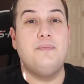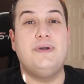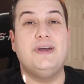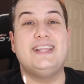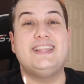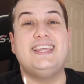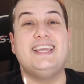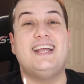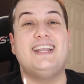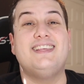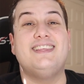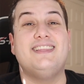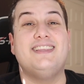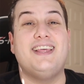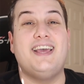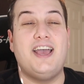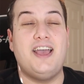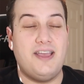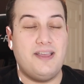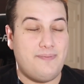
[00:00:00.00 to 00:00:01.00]
But at the end of the
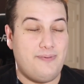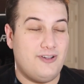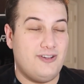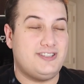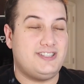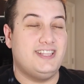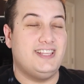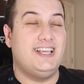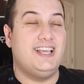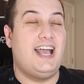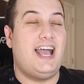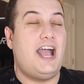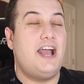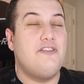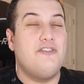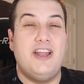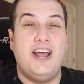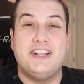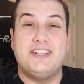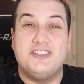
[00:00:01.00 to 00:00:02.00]
day, personally, I
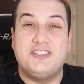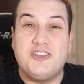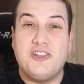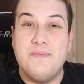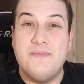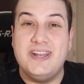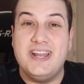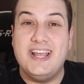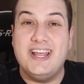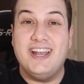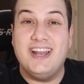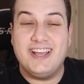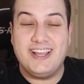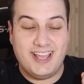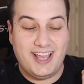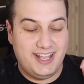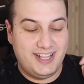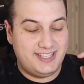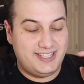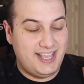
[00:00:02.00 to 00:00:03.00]
do not discriminate
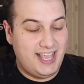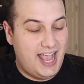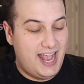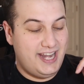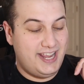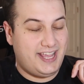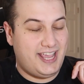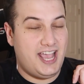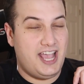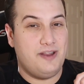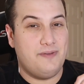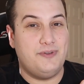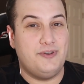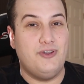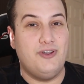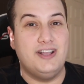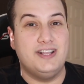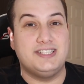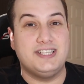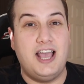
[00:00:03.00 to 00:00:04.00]
against any
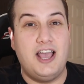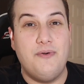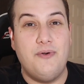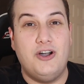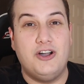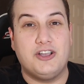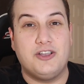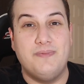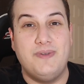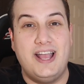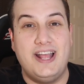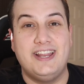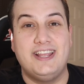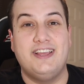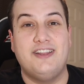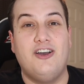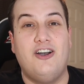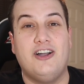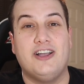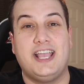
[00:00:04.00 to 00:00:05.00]
cannabinoids. I welcome any
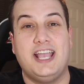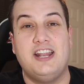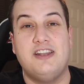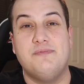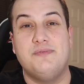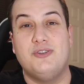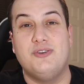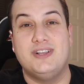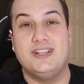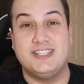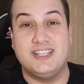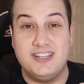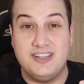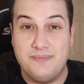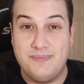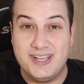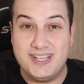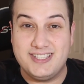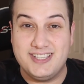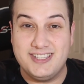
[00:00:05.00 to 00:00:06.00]
and all cannabinoids into
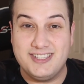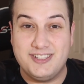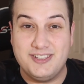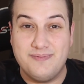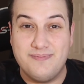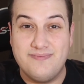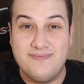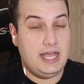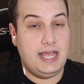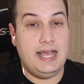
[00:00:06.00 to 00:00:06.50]
my system.